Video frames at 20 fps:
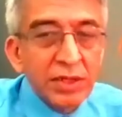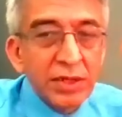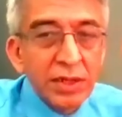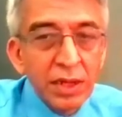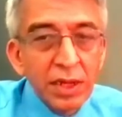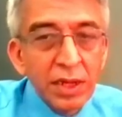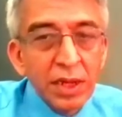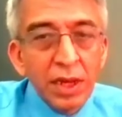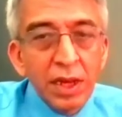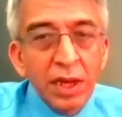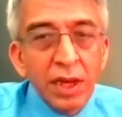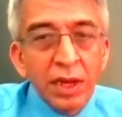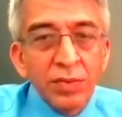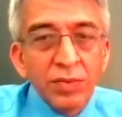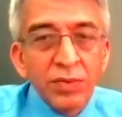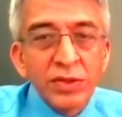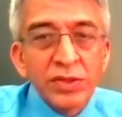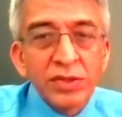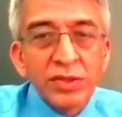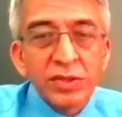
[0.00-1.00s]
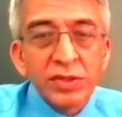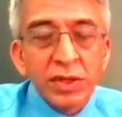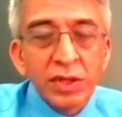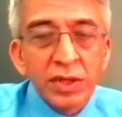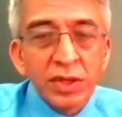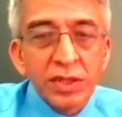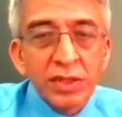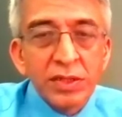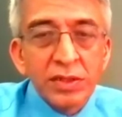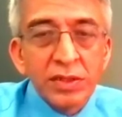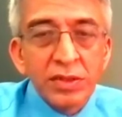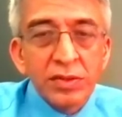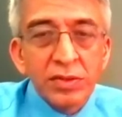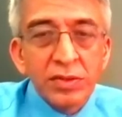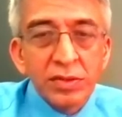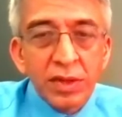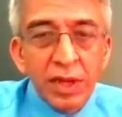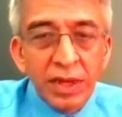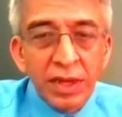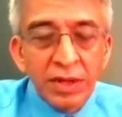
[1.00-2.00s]
fact, I was, uh,
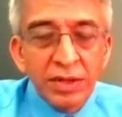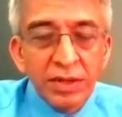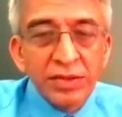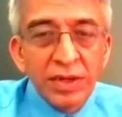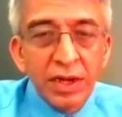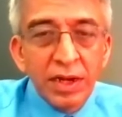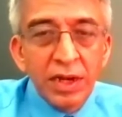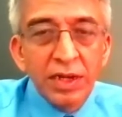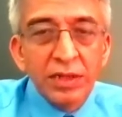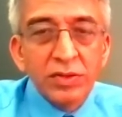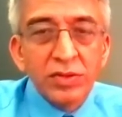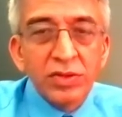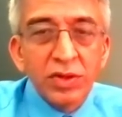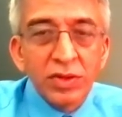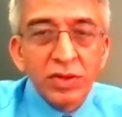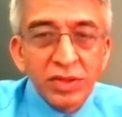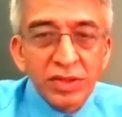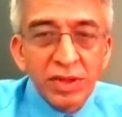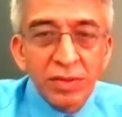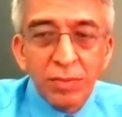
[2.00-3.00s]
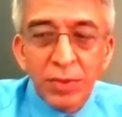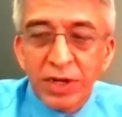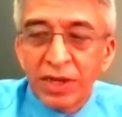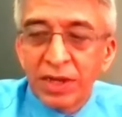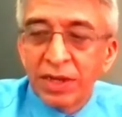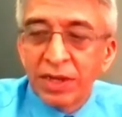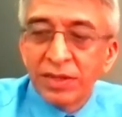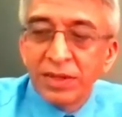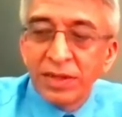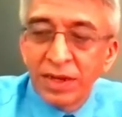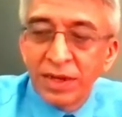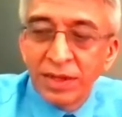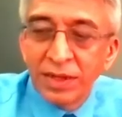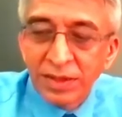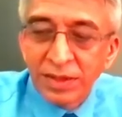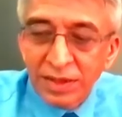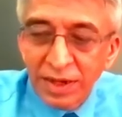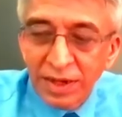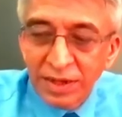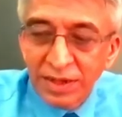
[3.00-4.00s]
I recently saw somebody has done
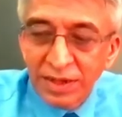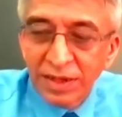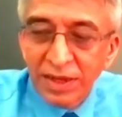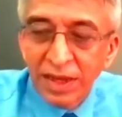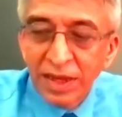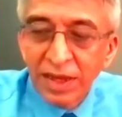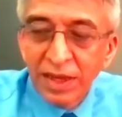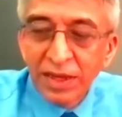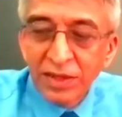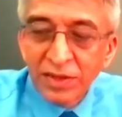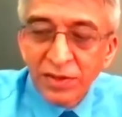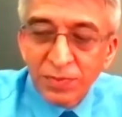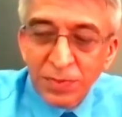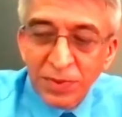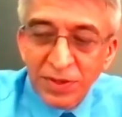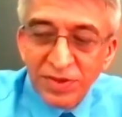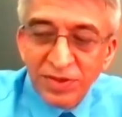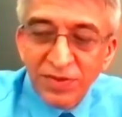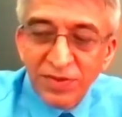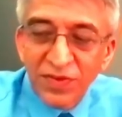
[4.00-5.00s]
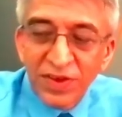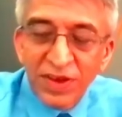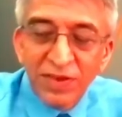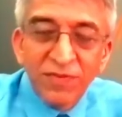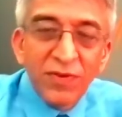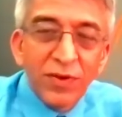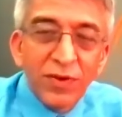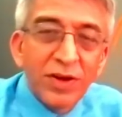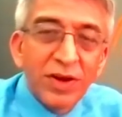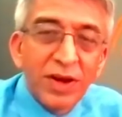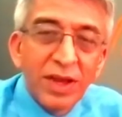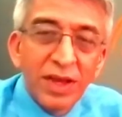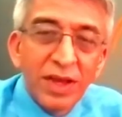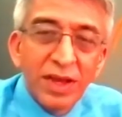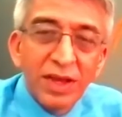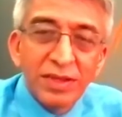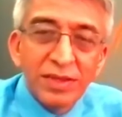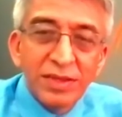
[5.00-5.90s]
a study specific for